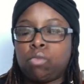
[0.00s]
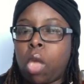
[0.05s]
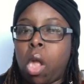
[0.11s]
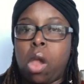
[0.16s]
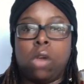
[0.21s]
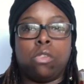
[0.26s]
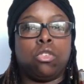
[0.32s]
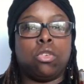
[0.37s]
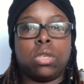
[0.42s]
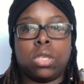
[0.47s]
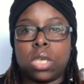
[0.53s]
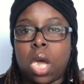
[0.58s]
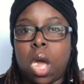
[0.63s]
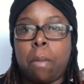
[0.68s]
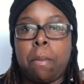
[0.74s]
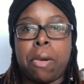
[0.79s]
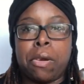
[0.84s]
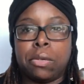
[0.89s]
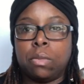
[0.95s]
of course I
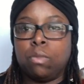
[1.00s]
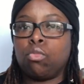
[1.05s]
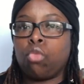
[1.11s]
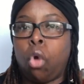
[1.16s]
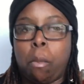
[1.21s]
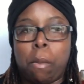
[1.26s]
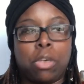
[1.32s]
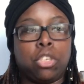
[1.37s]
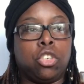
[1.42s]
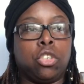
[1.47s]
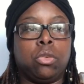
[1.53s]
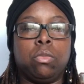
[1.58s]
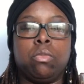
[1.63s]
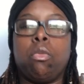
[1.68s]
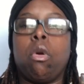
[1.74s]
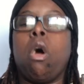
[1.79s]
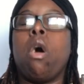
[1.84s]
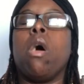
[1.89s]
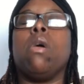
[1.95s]
got butter on my shirt.
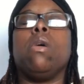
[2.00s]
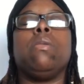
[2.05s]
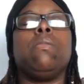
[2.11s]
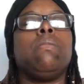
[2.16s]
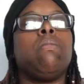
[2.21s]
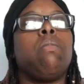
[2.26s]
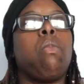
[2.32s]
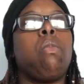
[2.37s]
Oh,